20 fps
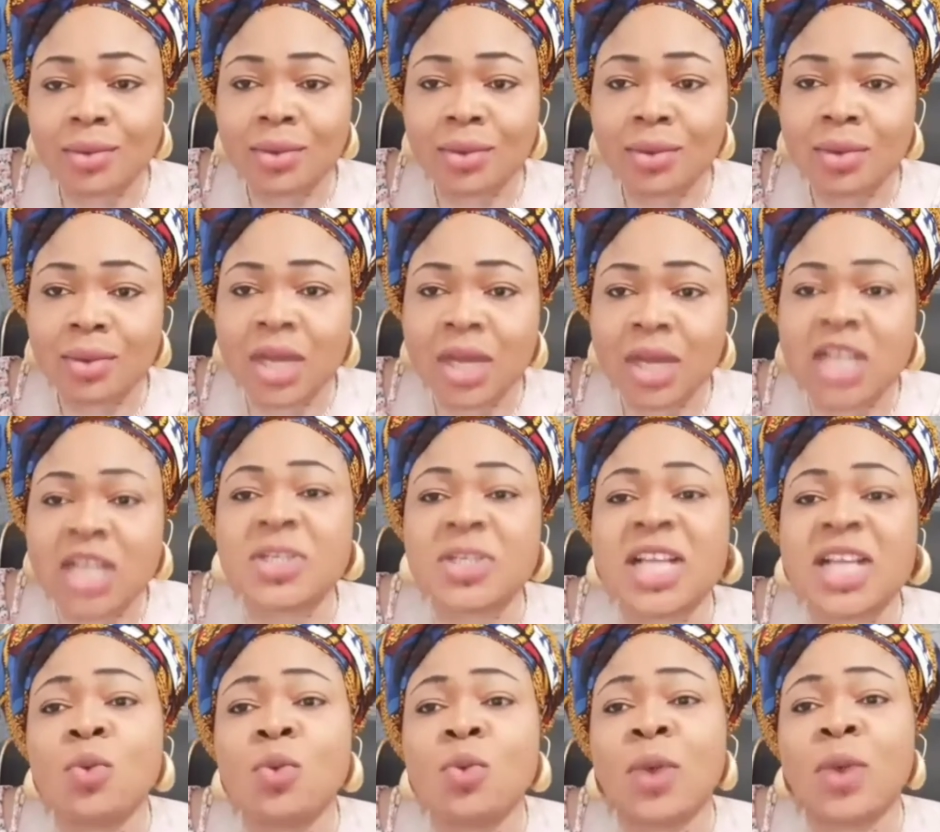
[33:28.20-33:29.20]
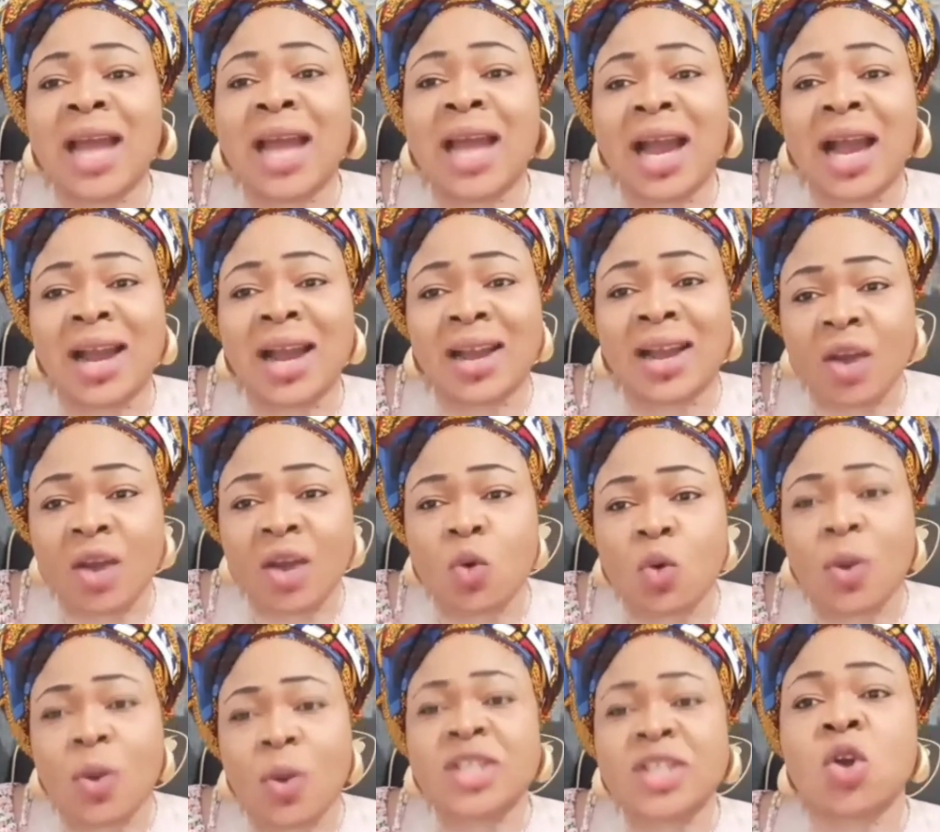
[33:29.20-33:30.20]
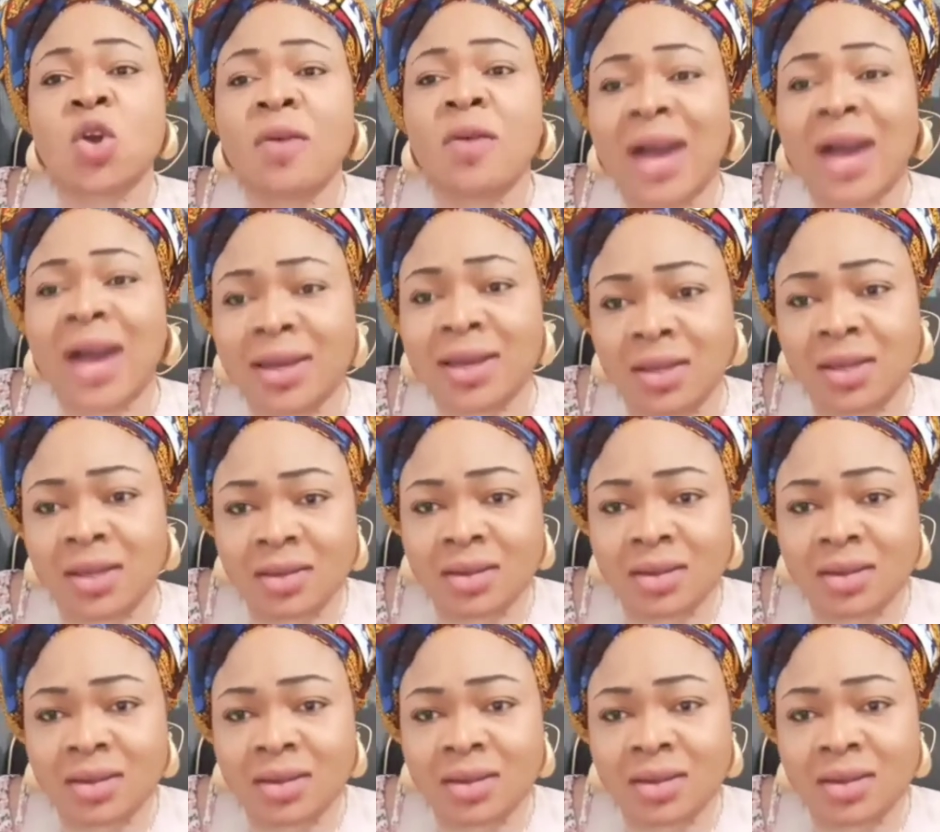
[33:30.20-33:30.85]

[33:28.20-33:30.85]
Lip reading: especially we na gewu we so mami